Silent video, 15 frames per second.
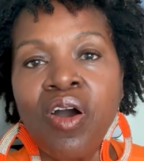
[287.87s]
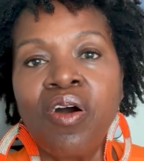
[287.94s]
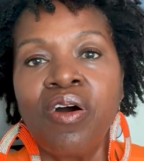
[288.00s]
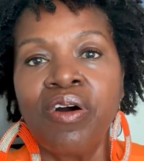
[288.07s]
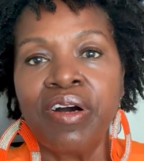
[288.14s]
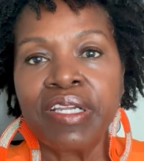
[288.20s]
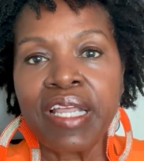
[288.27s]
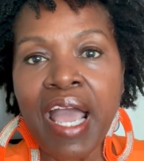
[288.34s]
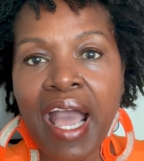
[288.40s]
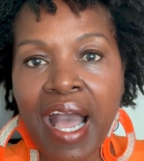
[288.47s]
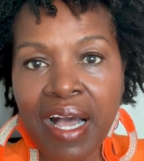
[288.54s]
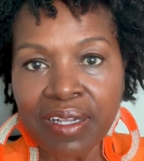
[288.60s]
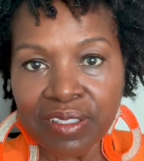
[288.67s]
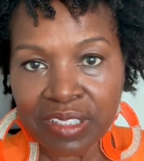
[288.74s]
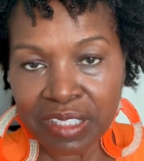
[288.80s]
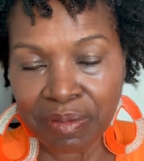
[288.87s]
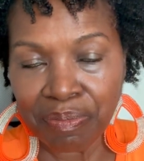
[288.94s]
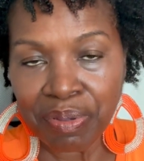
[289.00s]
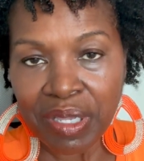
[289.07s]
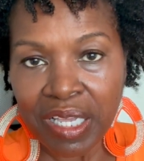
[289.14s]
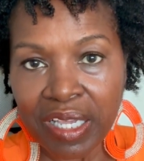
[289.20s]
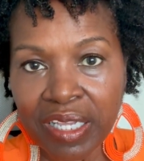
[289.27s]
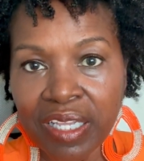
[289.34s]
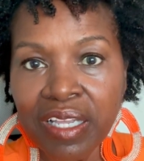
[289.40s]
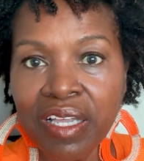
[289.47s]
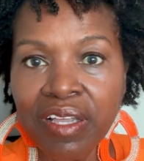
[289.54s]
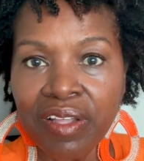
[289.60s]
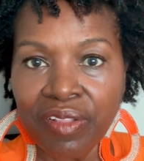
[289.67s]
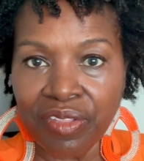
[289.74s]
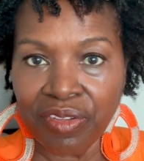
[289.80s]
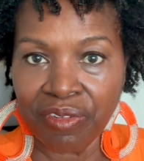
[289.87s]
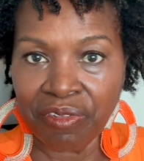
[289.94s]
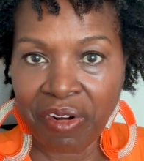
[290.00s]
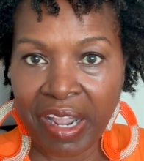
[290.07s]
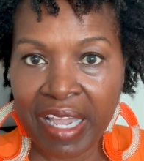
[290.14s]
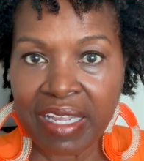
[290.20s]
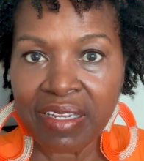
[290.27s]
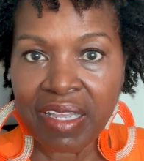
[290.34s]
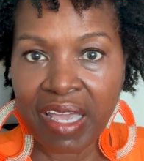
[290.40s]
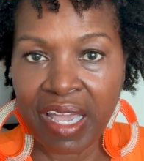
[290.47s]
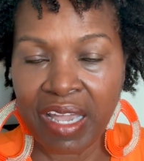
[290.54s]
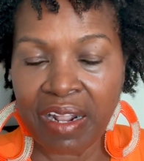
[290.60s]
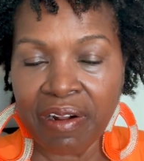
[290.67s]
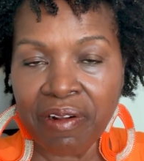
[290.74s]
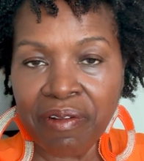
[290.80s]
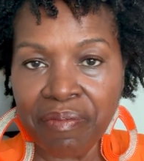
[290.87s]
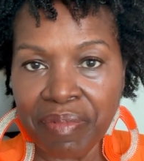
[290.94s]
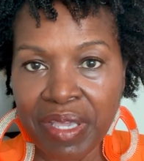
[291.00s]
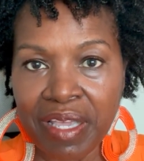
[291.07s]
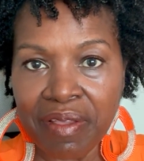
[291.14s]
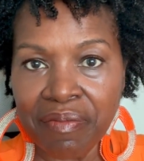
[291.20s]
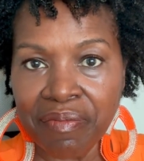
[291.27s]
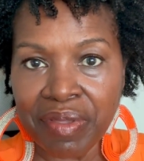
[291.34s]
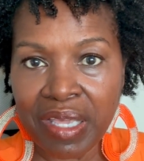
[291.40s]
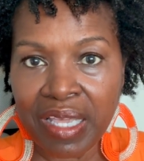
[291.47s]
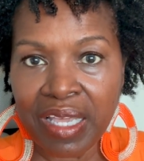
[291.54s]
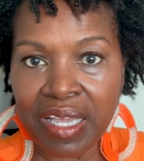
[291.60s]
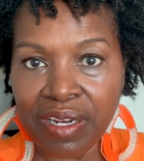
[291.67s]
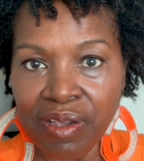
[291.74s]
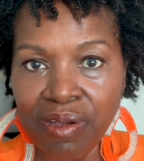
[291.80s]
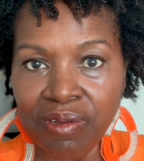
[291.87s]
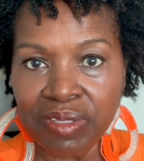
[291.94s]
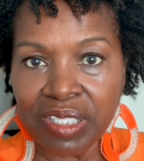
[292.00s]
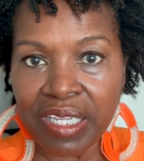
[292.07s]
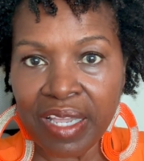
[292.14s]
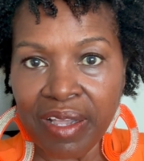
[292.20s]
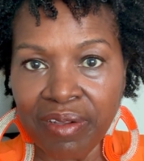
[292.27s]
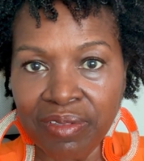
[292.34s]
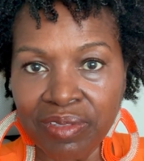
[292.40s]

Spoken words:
on how to pick the right Airbnb and hotel.